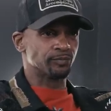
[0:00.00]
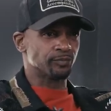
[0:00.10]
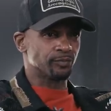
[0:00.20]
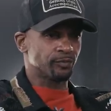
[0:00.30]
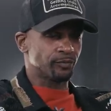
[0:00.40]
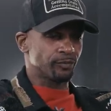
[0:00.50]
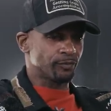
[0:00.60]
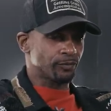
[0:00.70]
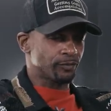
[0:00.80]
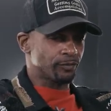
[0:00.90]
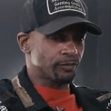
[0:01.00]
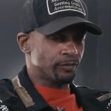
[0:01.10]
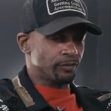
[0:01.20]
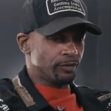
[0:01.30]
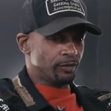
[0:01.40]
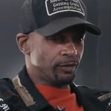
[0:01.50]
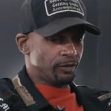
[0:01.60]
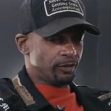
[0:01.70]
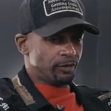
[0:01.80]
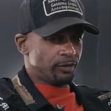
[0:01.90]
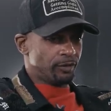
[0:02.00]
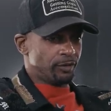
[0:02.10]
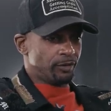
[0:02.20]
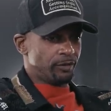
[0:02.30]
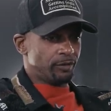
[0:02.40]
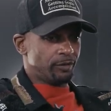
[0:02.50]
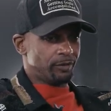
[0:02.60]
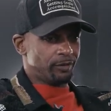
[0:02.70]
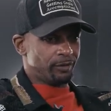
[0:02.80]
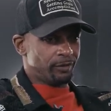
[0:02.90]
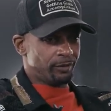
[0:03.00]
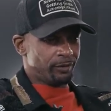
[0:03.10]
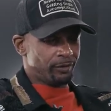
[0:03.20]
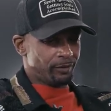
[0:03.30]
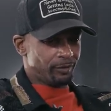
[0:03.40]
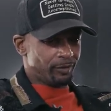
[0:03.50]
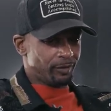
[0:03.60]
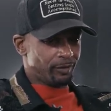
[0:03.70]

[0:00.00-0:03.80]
(no one is talking)